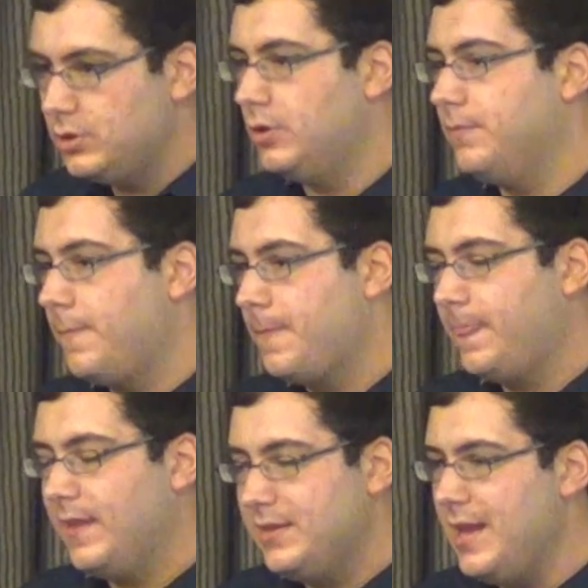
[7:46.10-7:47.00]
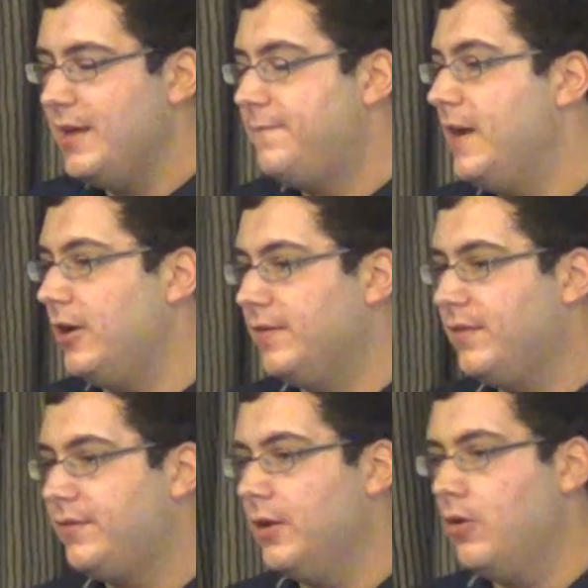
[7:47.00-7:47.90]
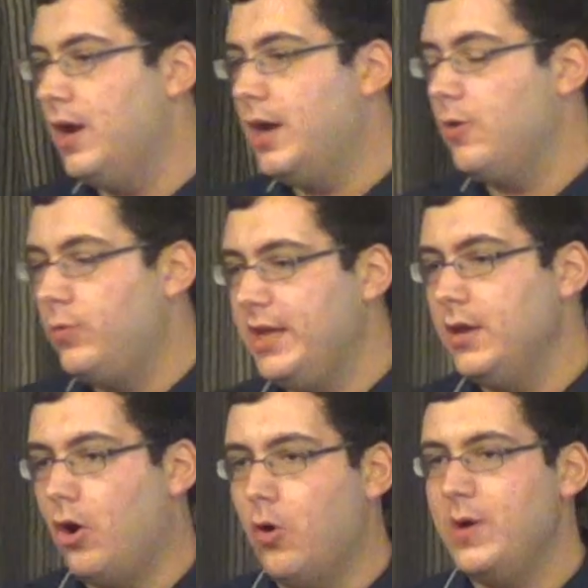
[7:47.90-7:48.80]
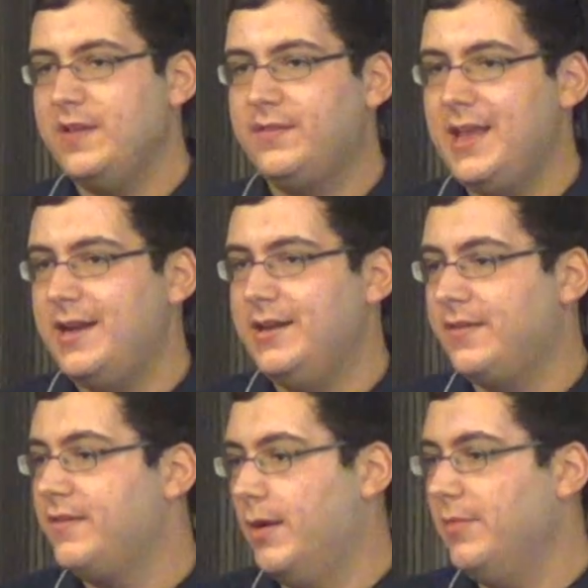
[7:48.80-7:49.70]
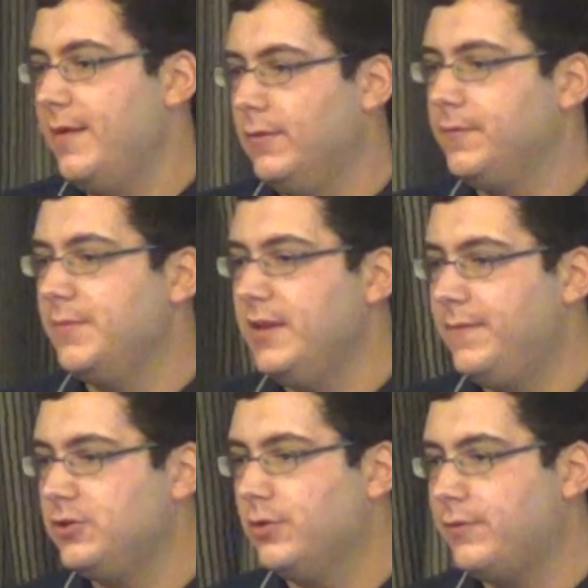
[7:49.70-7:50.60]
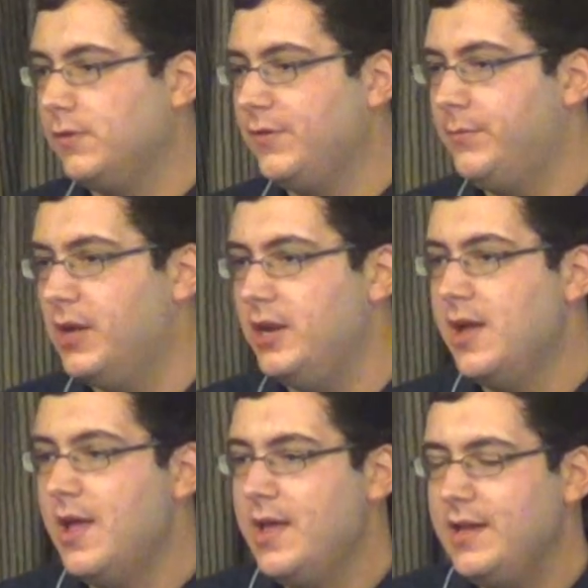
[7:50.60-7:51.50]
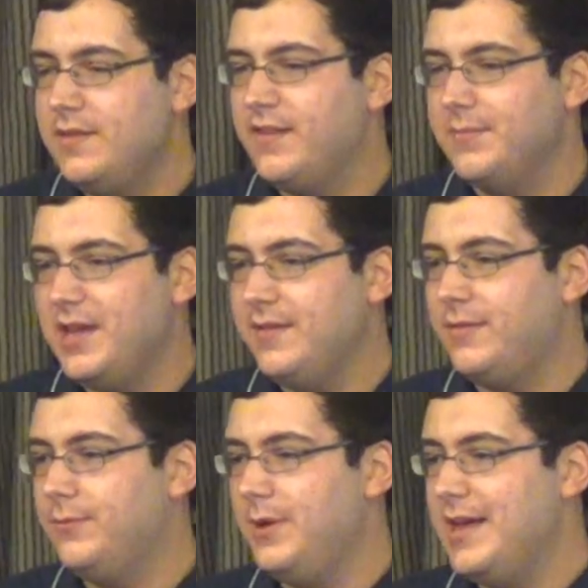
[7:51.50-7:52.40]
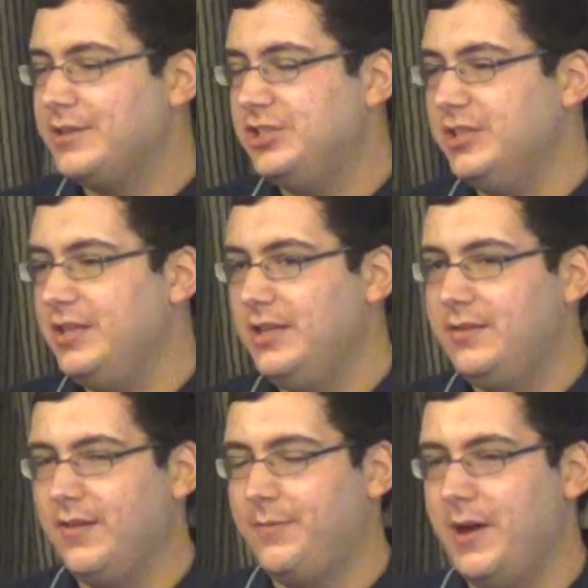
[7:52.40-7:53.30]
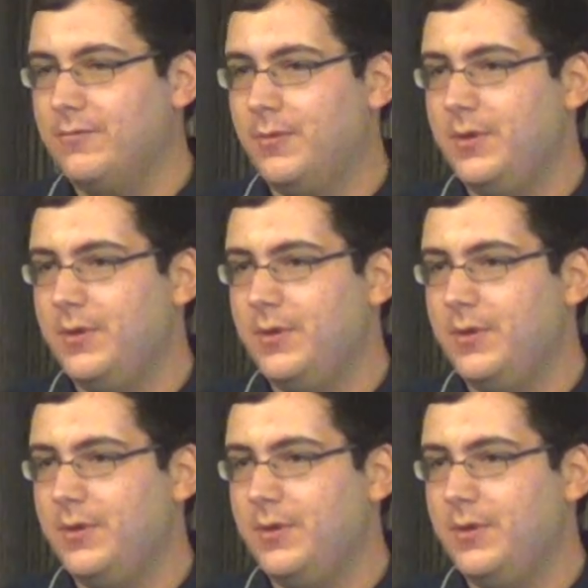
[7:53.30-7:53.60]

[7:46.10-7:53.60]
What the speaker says: Sure. Yeah, it varies. So we always get it at some level from the official source, but in some cases we actually, despite